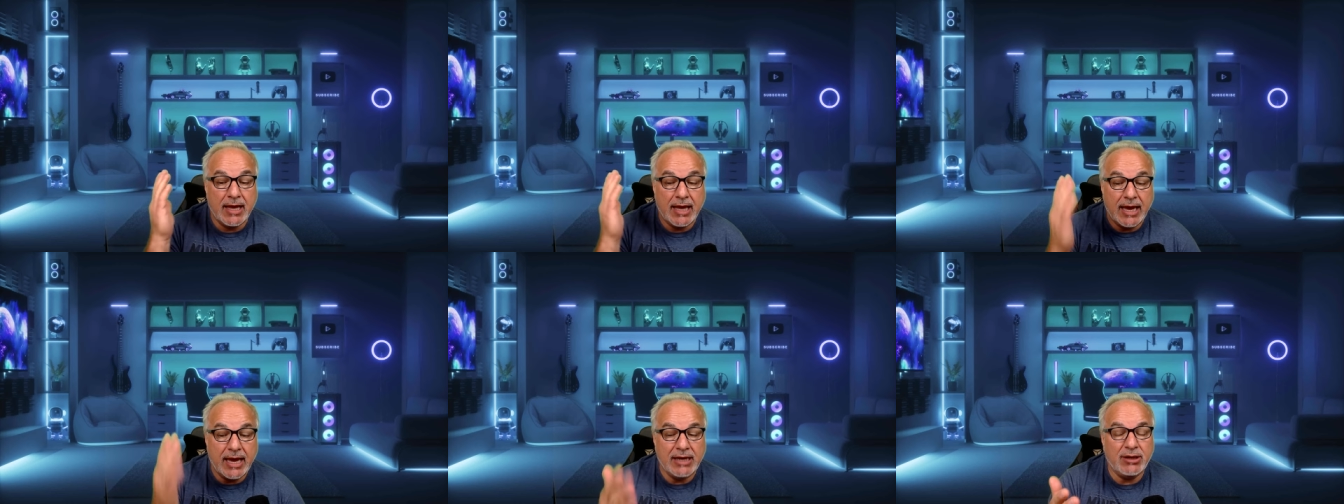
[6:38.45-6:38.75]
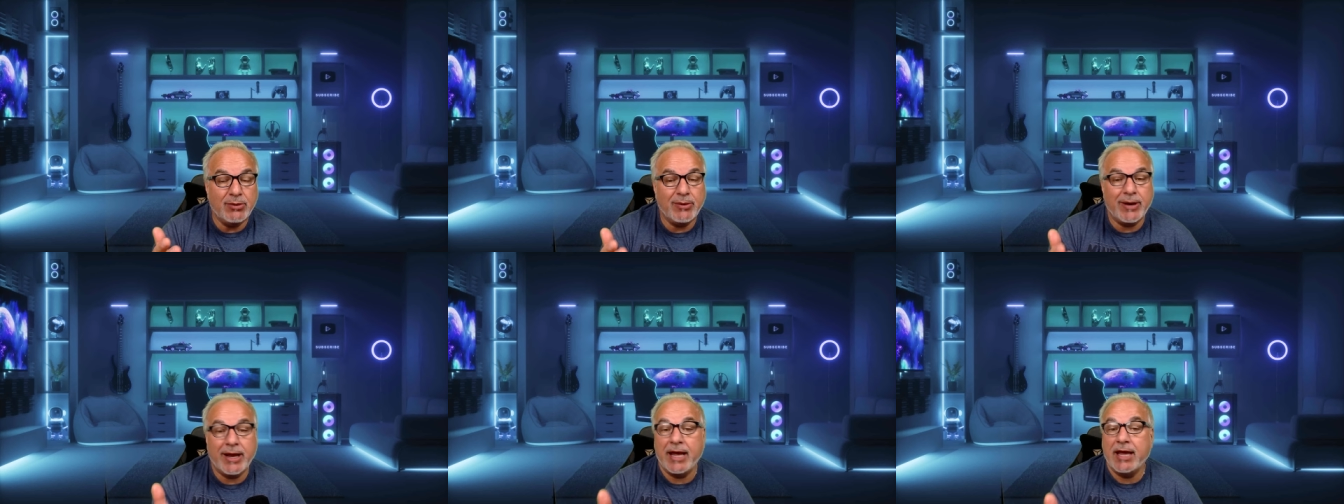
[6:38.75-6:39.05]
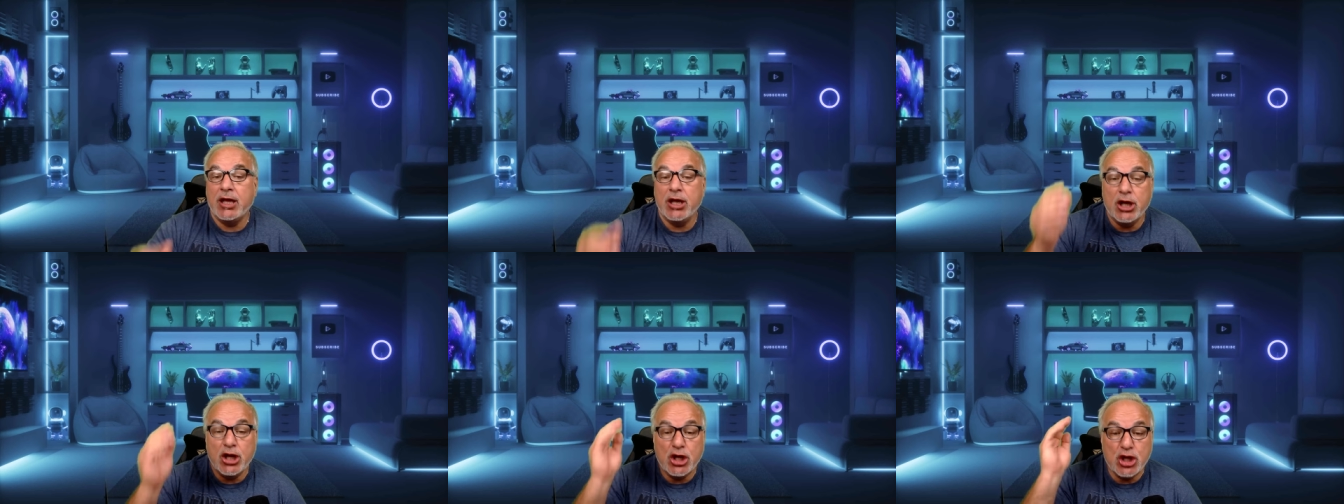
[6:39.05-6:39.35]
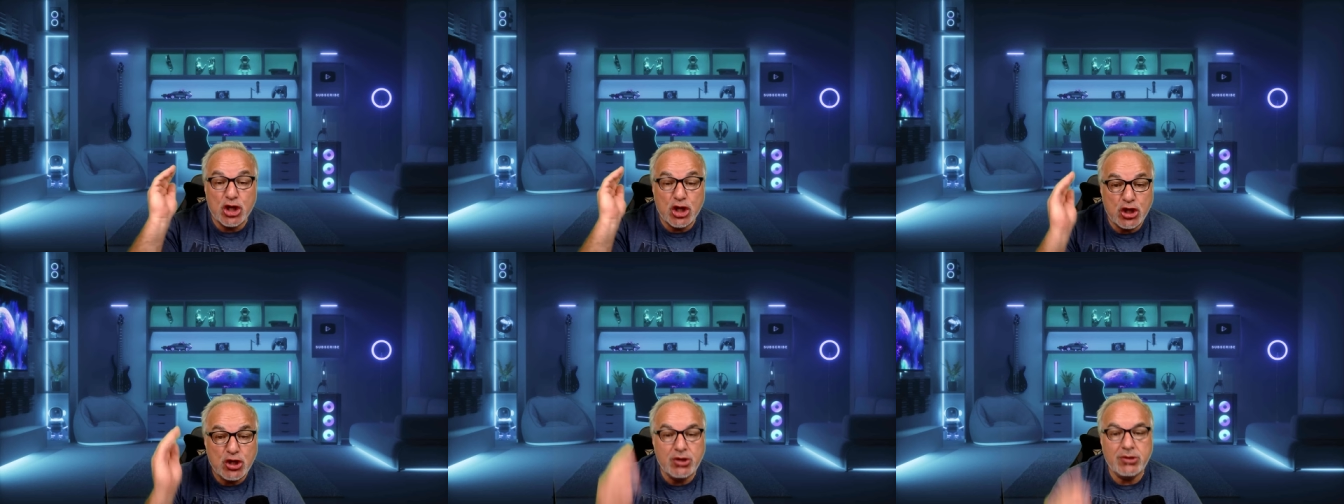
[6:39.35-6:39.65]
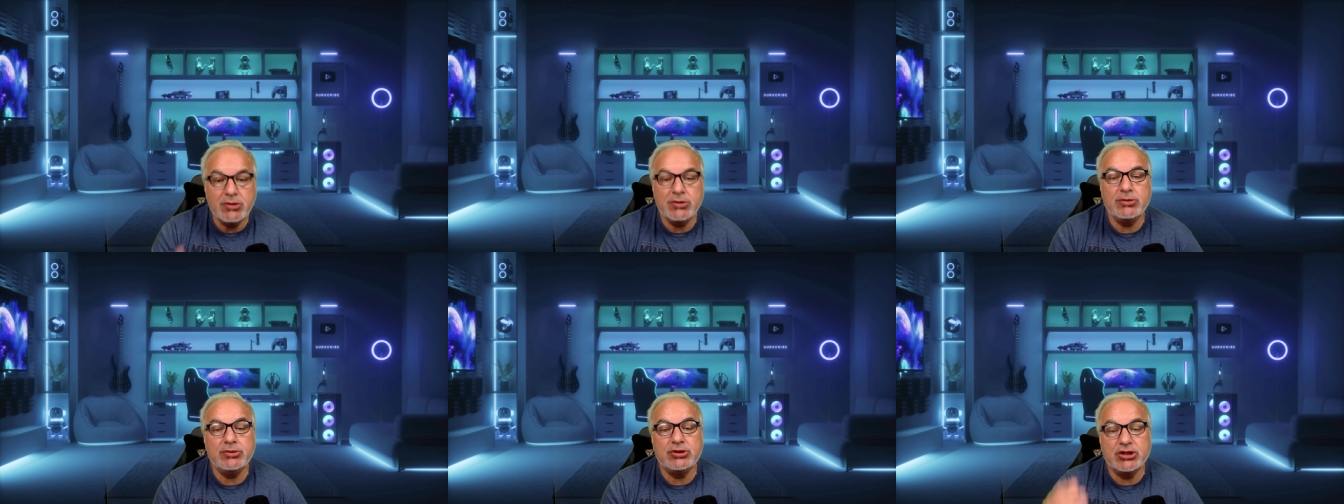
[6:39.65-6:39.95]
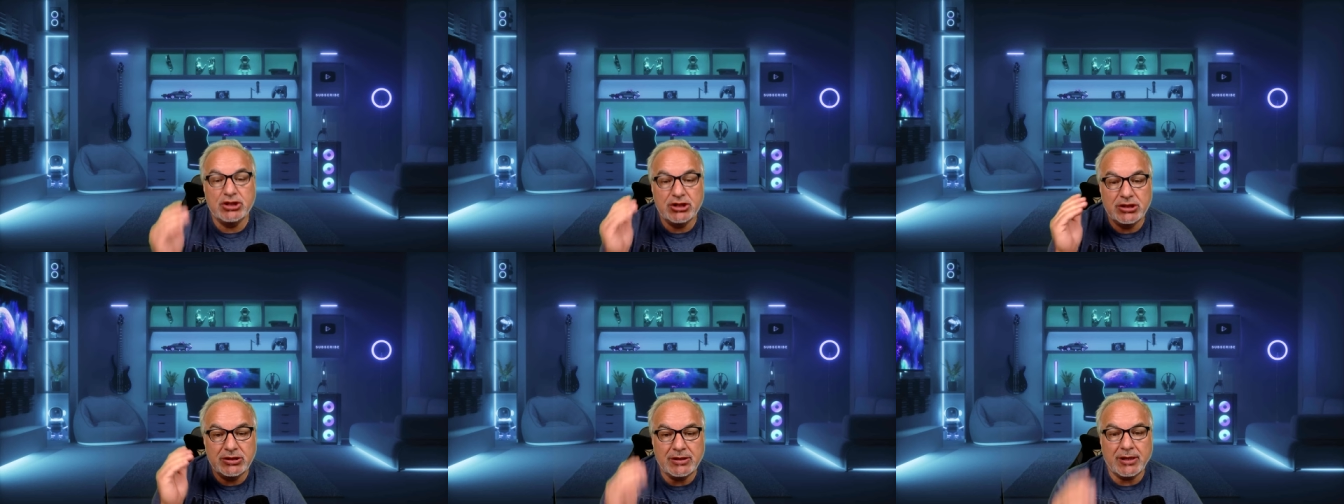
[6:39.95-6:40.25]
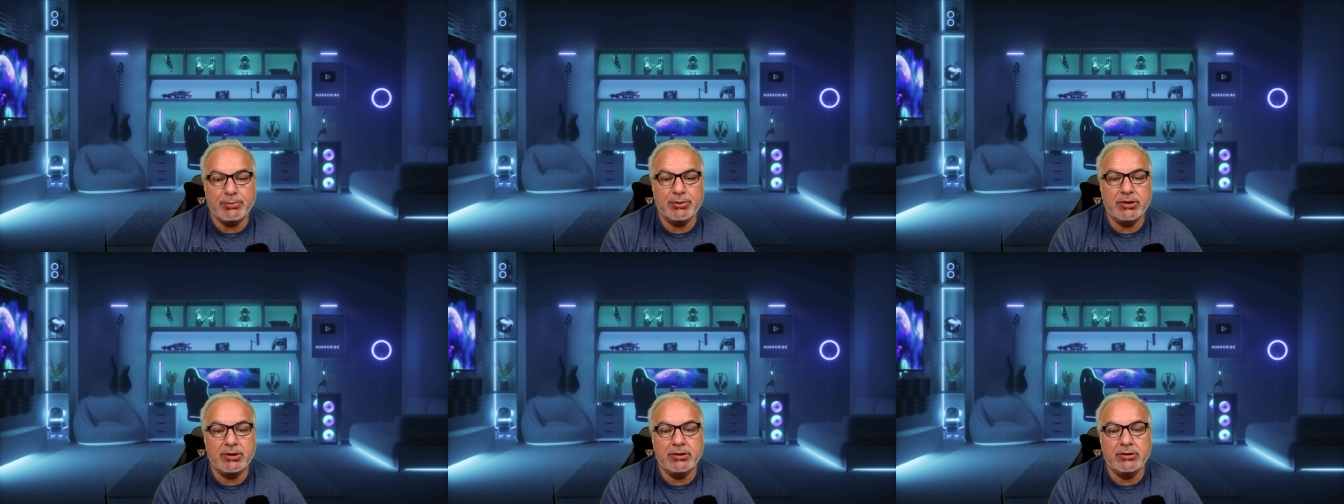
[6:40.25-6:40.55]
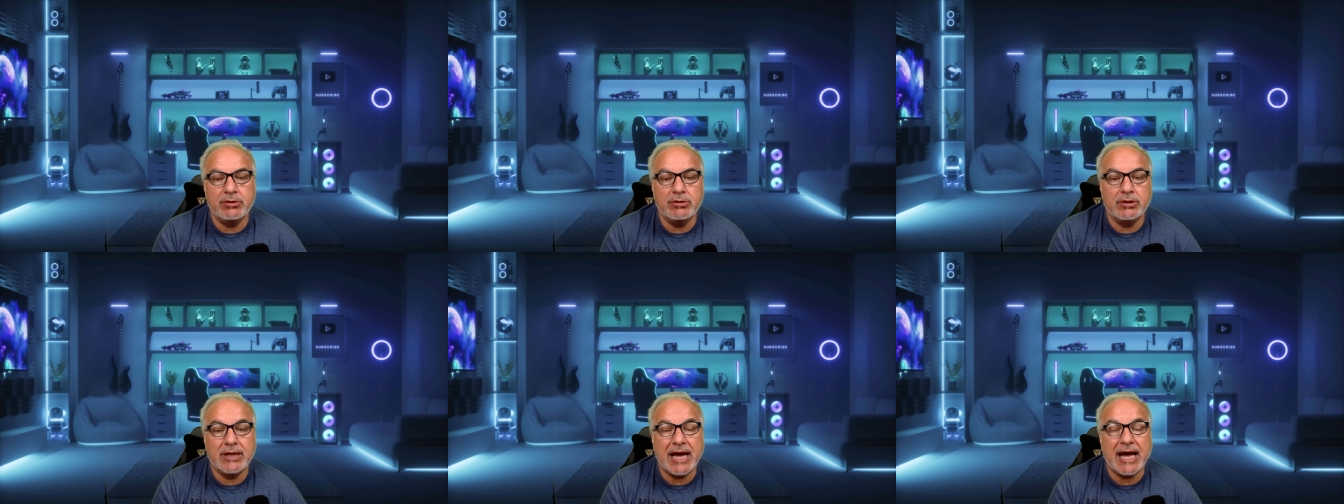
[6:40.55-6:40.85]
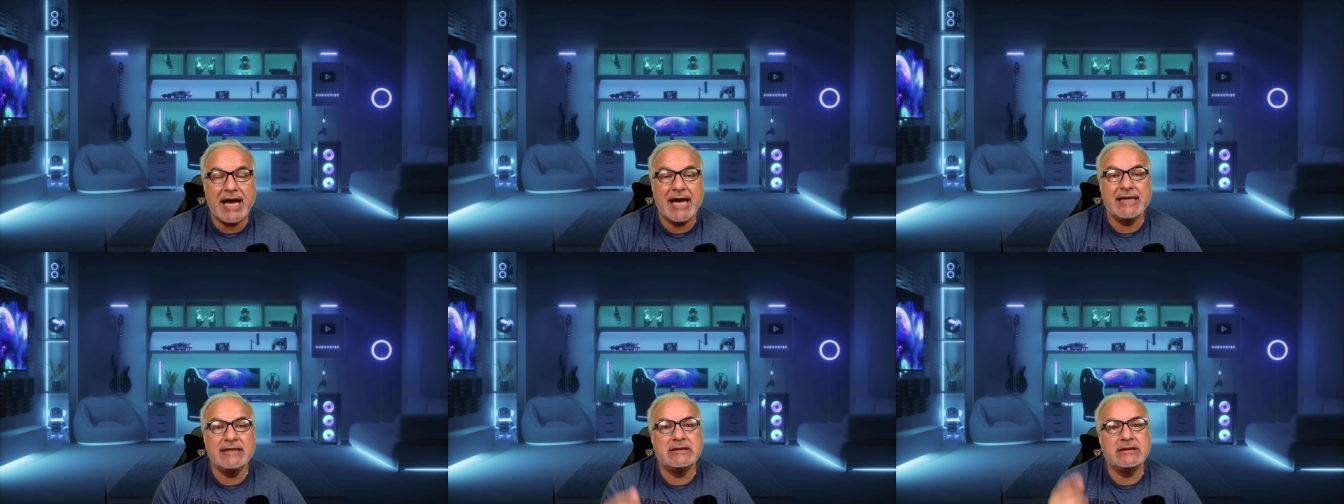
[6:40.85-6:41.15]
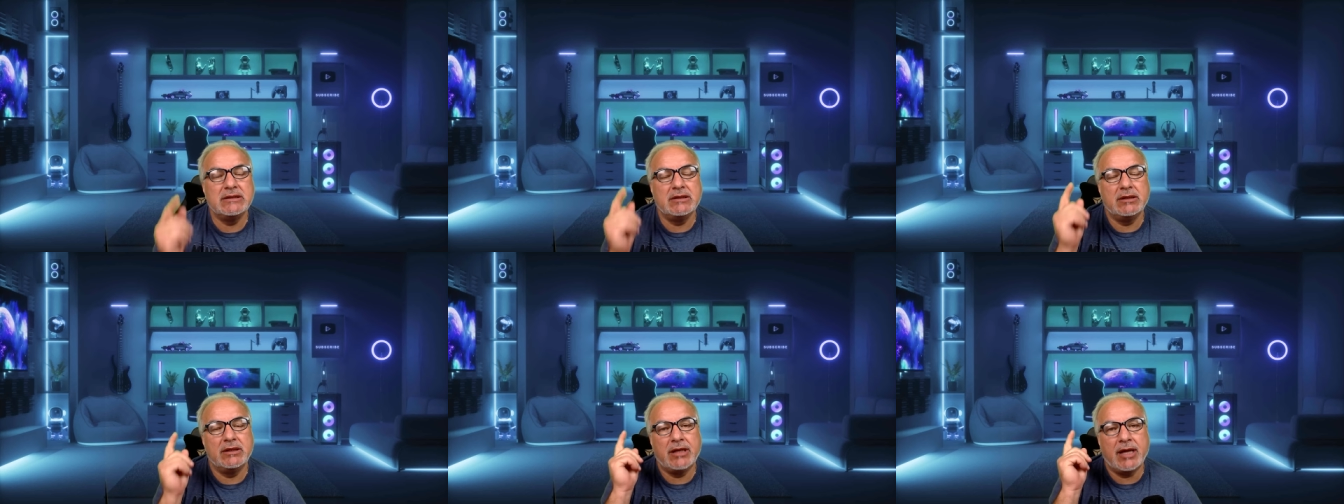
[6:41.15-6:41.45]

Anyway, huge W guys.